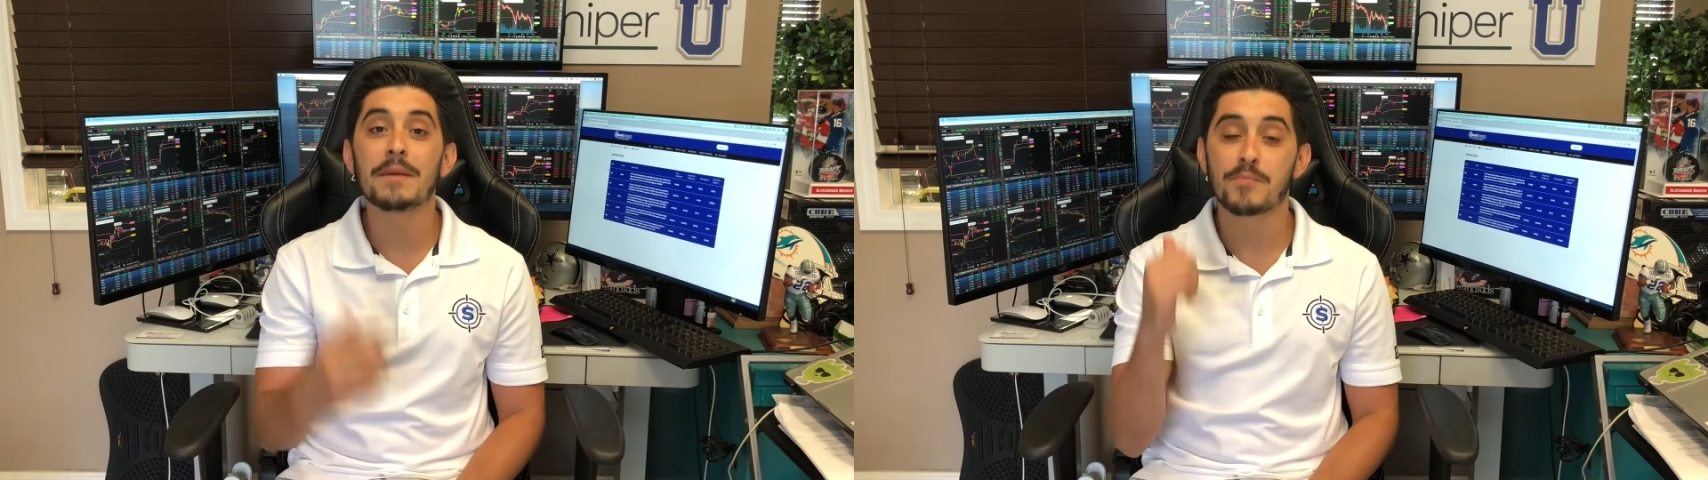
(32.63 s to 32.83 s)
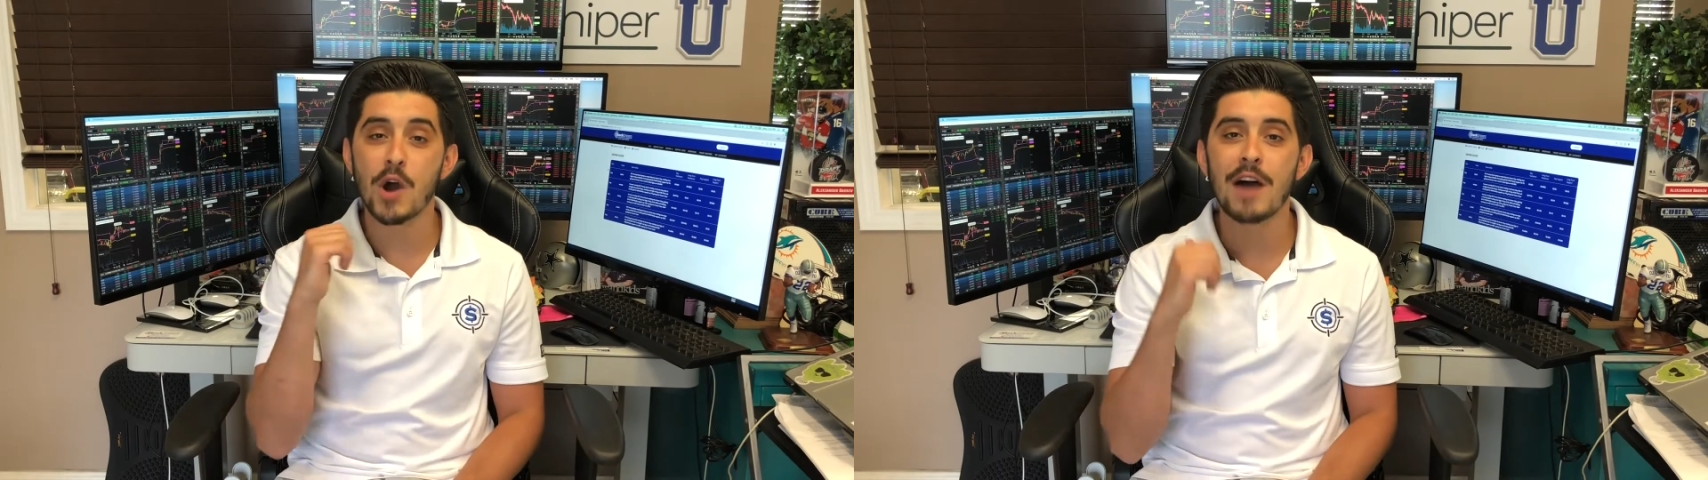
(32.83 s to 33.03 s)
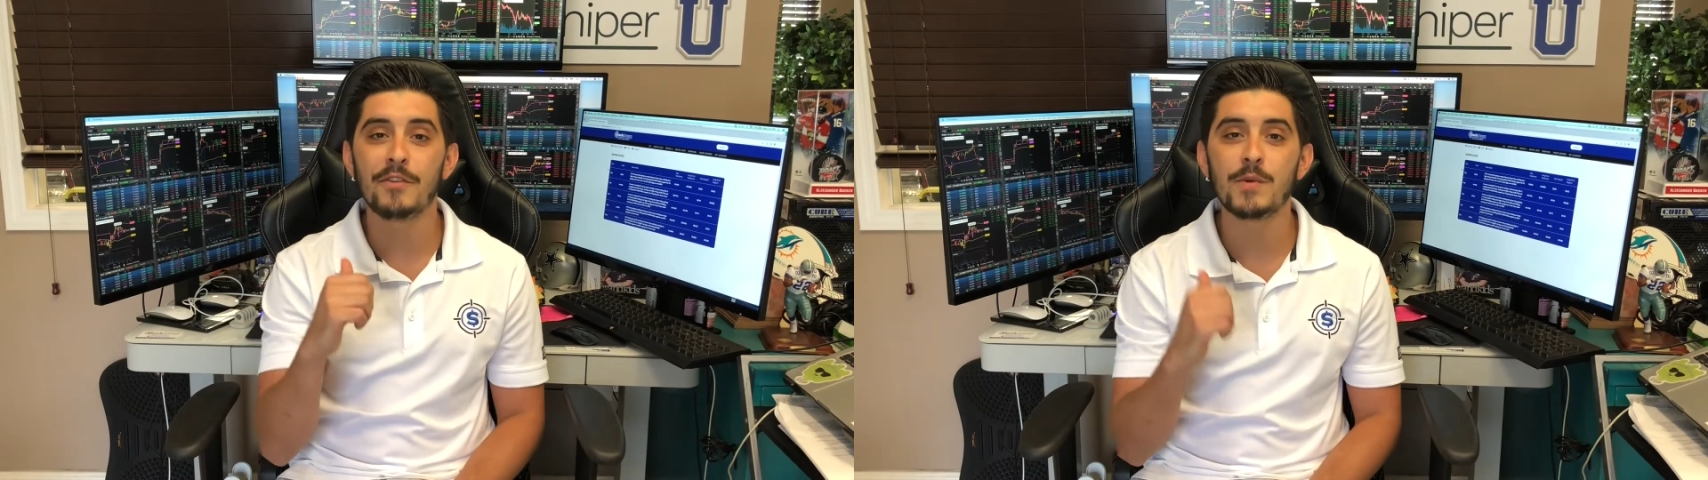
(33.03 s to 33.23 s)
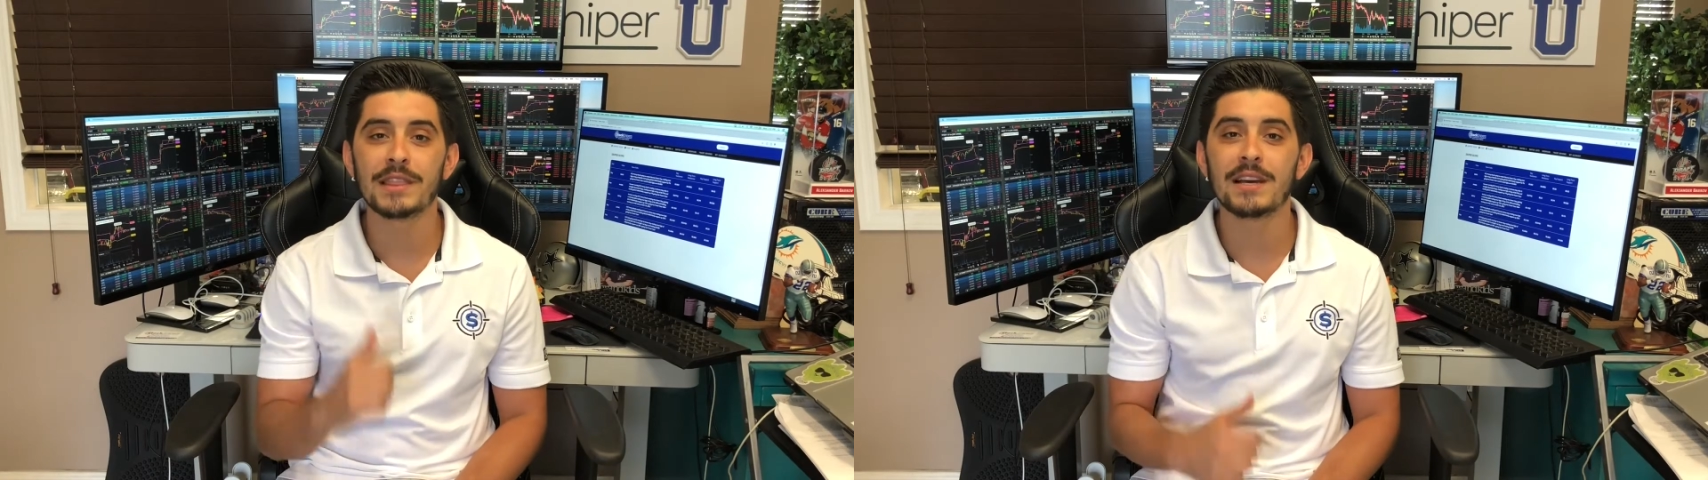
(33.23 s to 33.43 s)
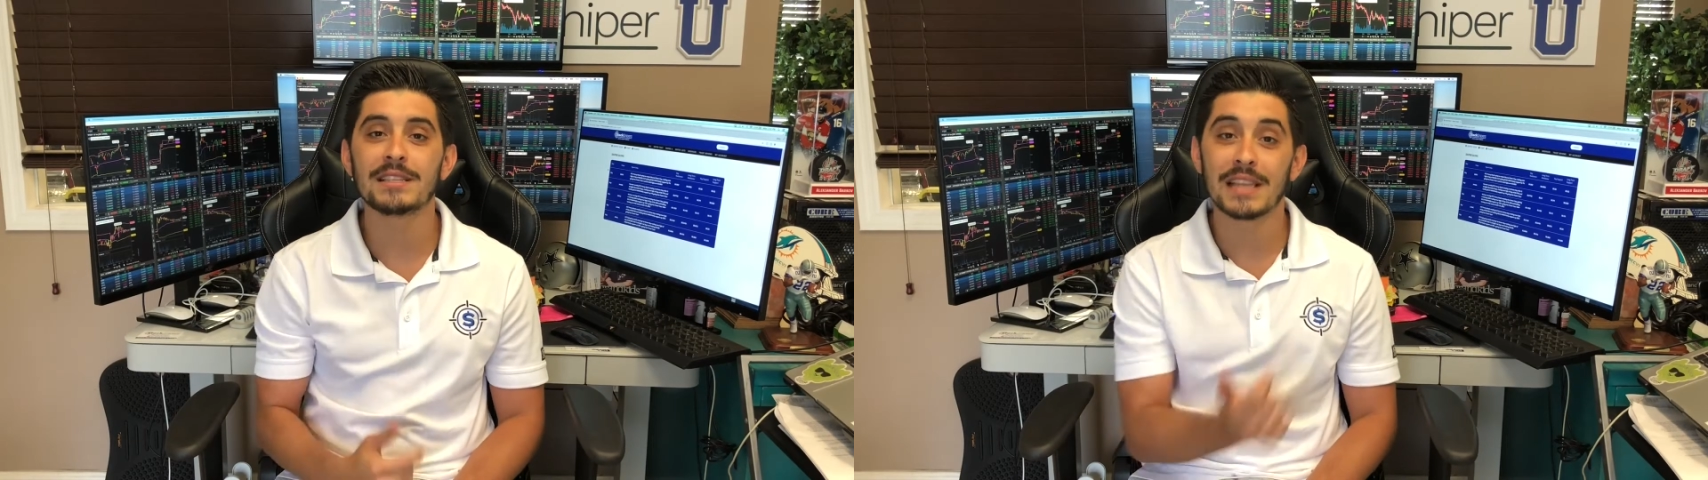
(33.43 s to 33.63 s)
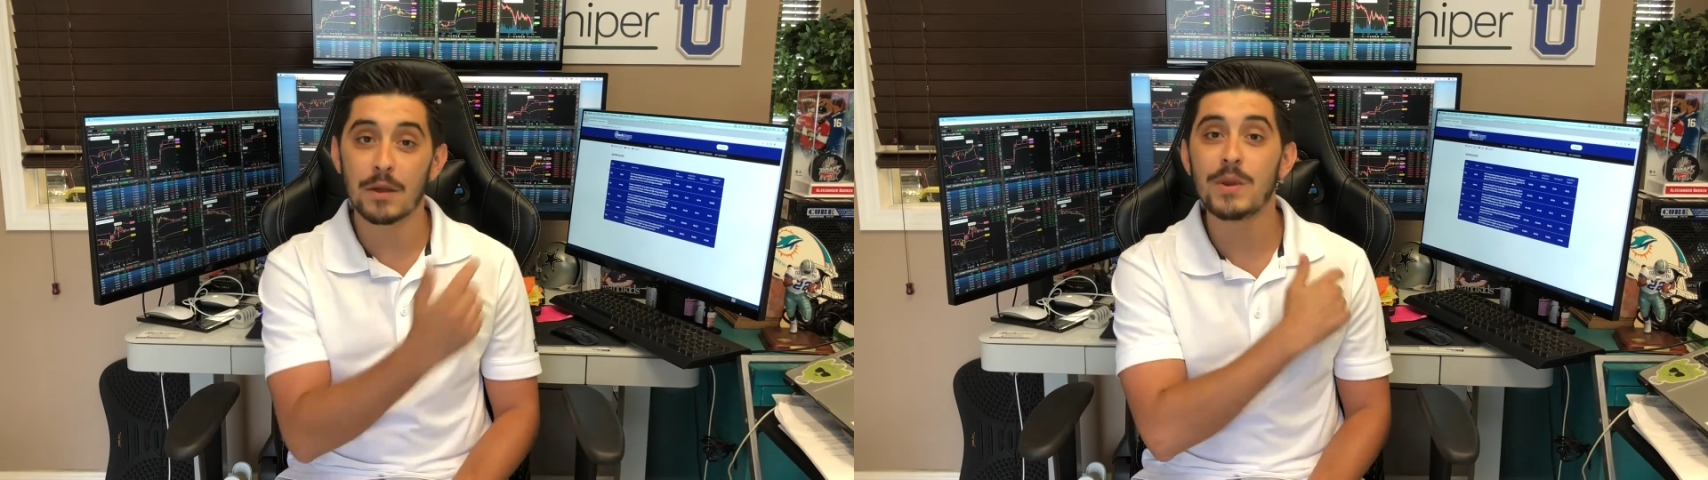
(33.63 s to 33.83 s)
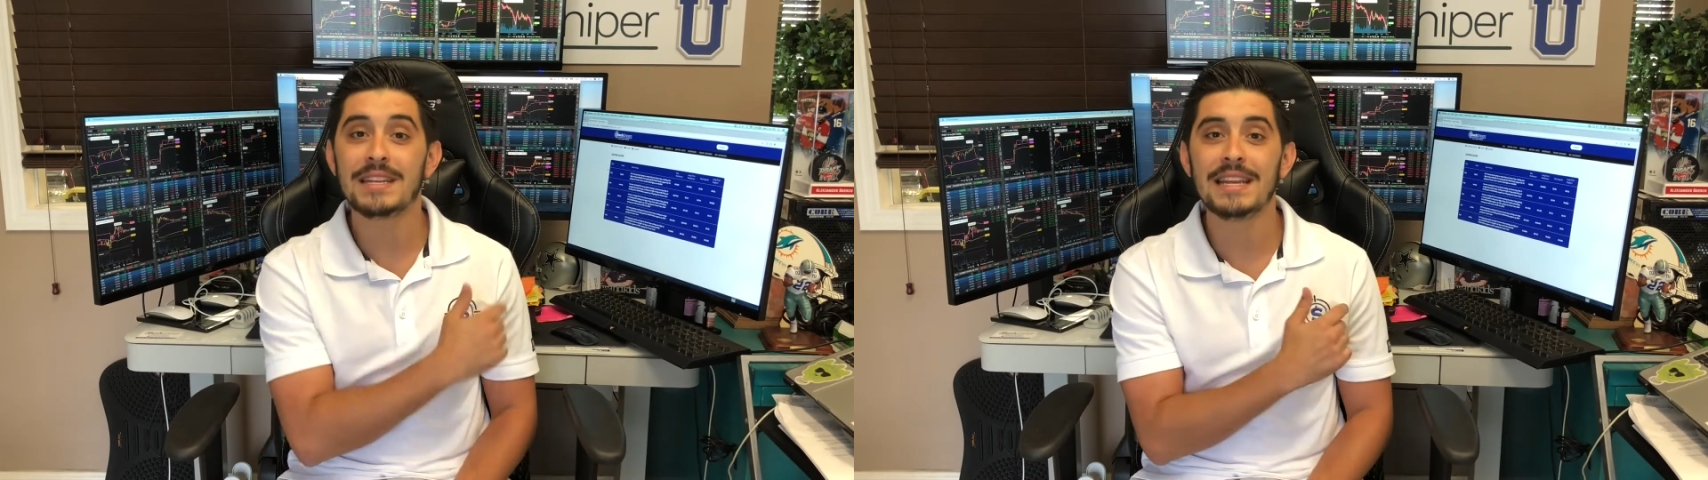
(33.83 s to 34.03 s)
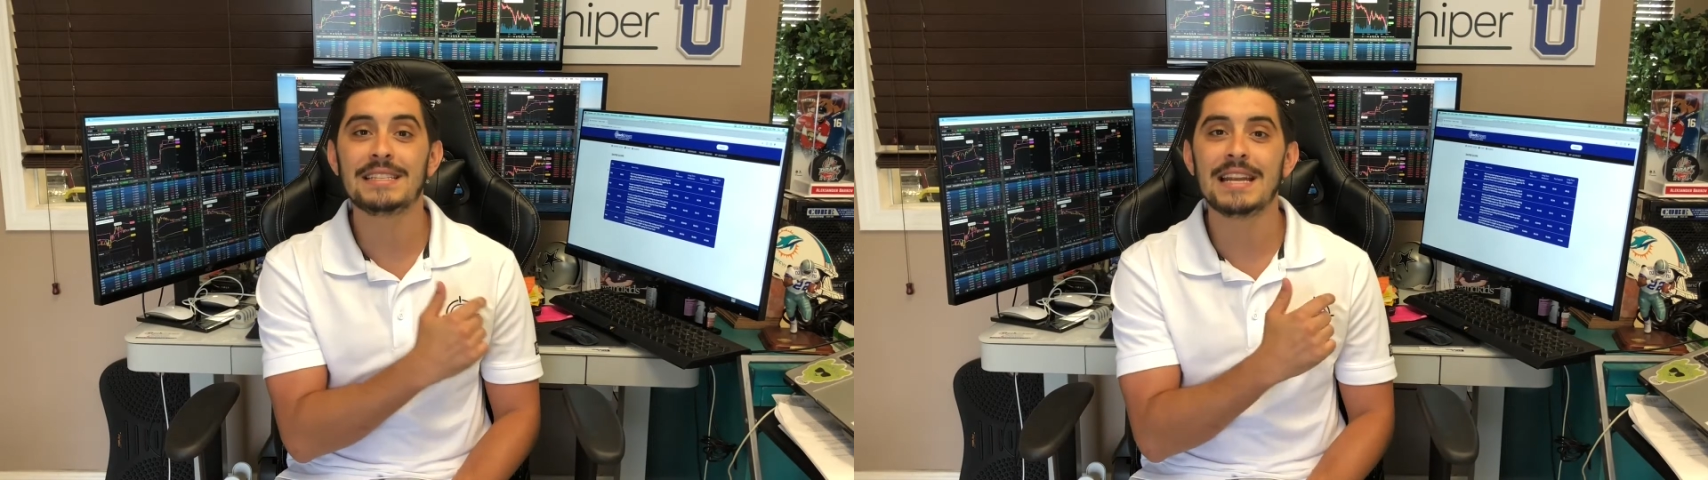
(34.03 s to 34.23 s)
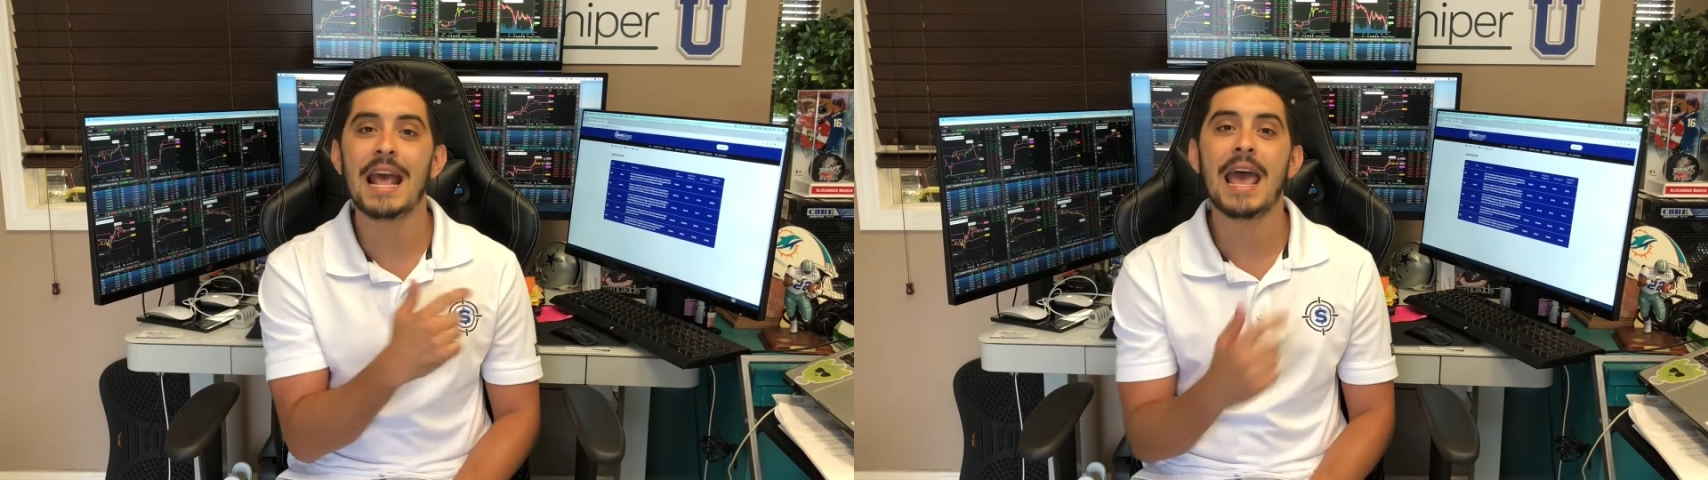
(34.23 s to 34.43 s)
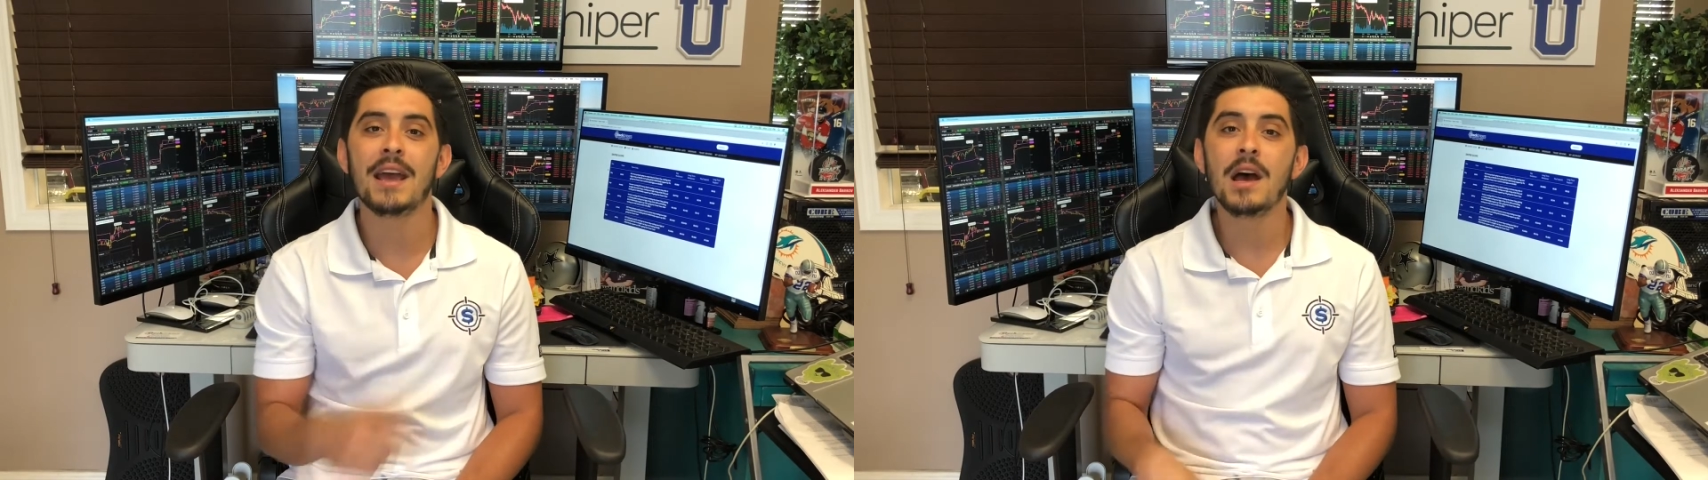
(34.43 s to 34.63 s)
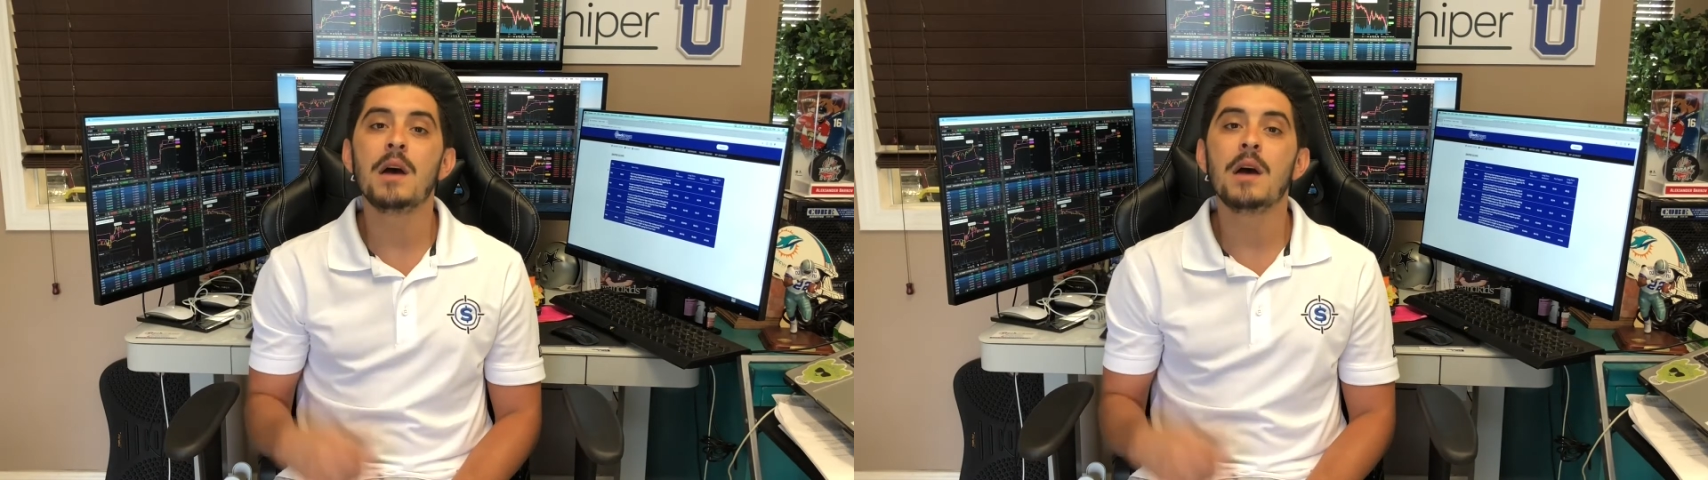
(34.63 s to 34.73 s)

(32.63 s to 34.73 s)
and profit with us like we did today,